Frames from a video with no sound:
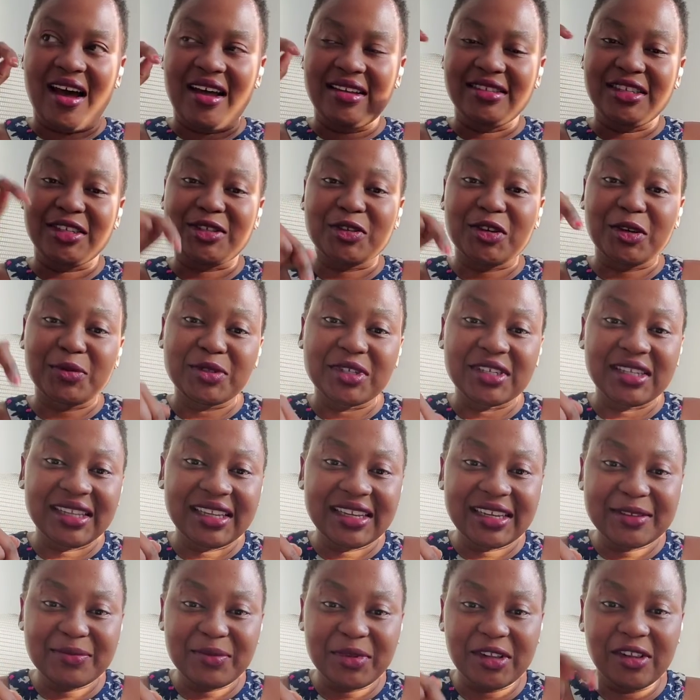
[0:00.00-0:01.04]
description
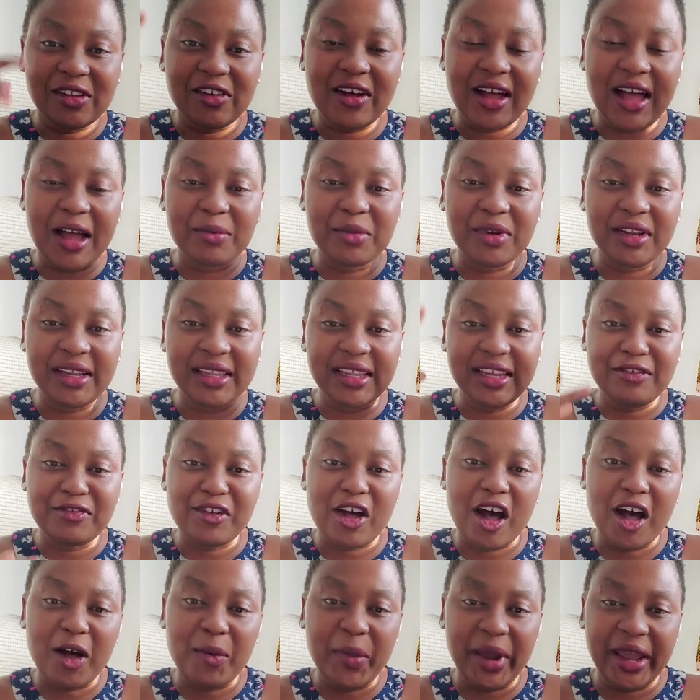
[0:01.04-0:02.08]
link below. I'm going to leave
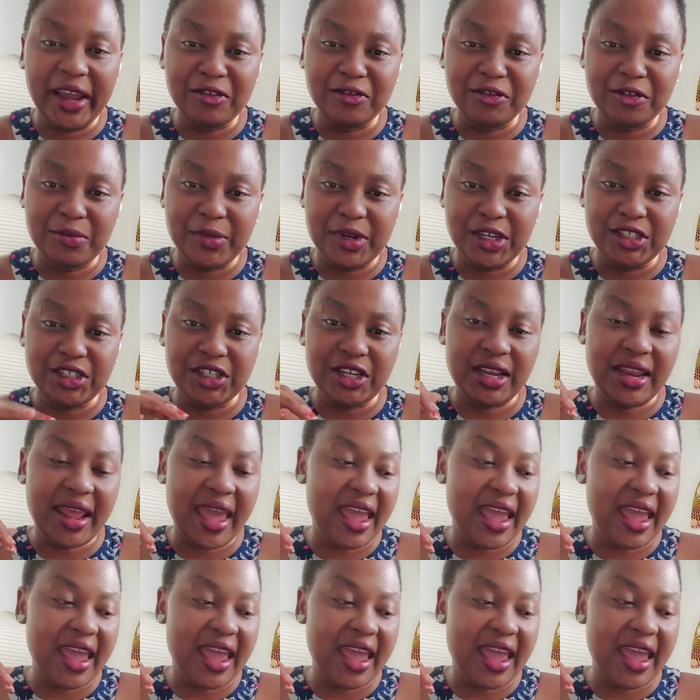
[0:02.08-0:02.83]
all my information.